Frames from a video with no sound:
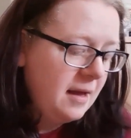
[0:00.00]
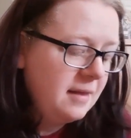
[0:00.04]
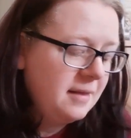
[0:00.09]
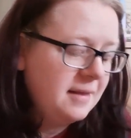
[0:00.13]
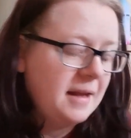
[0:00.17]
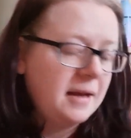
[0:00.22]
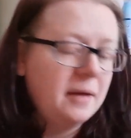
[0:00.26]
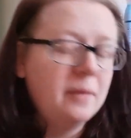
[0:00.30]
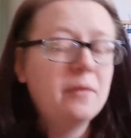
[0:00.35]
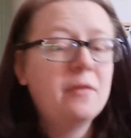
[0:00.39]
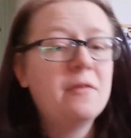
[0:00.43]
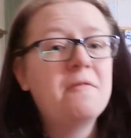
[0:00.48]

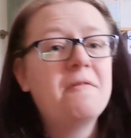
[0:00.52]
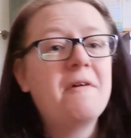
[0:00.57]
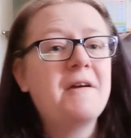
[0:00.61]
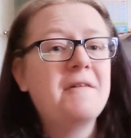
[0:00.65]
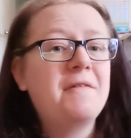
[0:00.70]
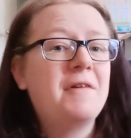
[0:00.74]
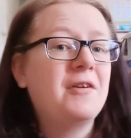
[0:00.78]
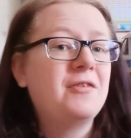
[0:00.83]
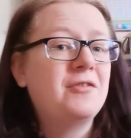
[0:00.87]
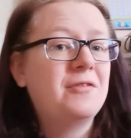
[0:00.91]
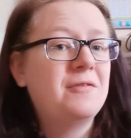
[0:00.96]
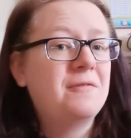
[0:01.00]
Then it was the
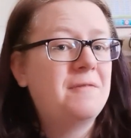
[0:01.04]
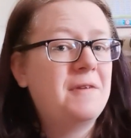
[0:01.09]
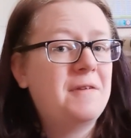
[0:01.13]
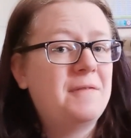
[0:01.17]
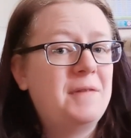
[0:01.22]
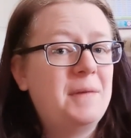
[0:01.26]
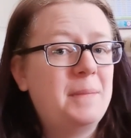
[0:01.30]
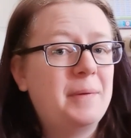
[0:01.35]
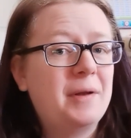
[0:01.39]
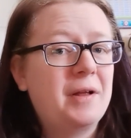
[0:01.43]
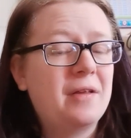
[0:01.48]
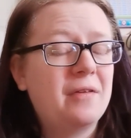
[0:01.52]

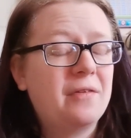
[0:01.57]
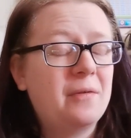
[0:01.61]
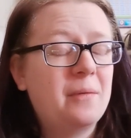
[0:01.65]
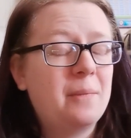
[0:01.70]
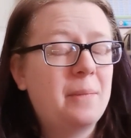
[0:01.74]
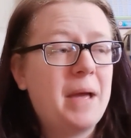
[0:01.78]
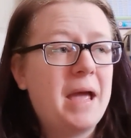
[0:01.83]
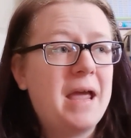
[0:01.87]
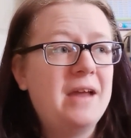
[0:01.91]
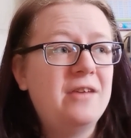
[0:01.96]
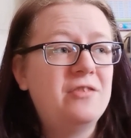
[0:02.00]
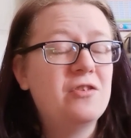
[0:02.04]
550 plus
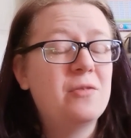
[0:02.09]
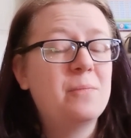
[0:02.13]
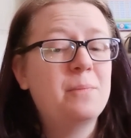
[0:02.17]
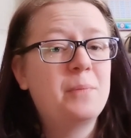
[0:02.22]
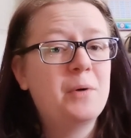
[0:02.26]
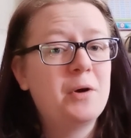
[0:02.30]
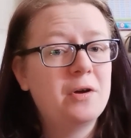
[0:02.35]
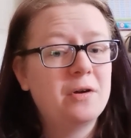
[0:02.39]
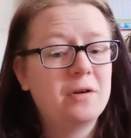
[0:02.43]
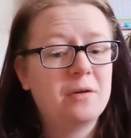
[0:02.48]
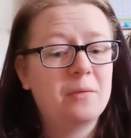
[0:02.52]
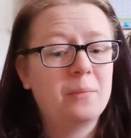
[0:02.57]
page
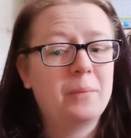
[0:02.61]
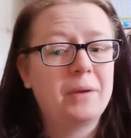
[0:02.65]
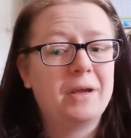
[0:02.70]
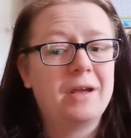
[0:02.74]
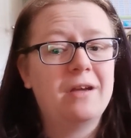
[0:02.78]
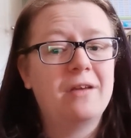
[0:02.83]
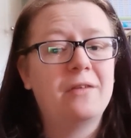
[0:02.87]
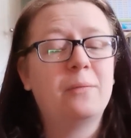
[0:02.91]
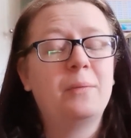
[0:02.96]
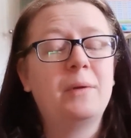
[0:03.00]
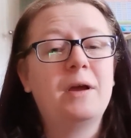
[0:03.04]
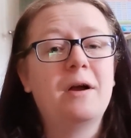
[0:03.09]
book
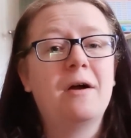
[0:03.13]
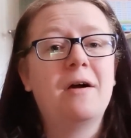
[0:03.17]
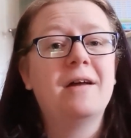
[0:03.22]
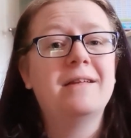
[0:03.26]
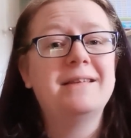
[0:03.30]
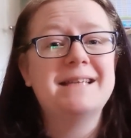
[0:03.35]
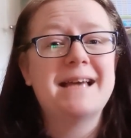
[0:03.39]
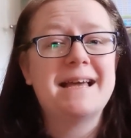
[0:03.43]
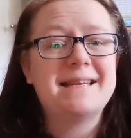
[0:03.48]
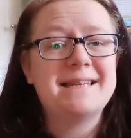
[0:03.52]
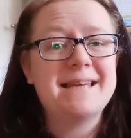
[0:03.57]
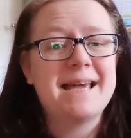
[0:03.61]
because we got a
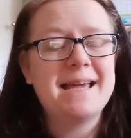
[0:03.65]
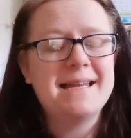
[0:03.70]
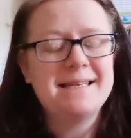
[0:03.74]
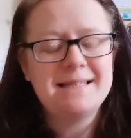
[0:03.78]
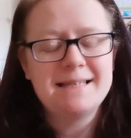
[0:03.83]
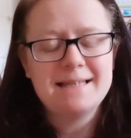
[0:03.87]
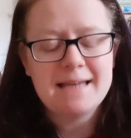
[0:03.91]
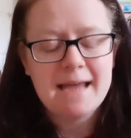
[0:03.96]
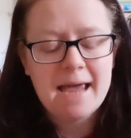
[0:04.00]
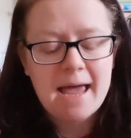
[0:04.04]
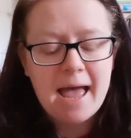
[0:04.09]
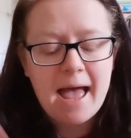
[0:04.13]
dead
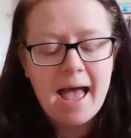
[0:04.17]
end,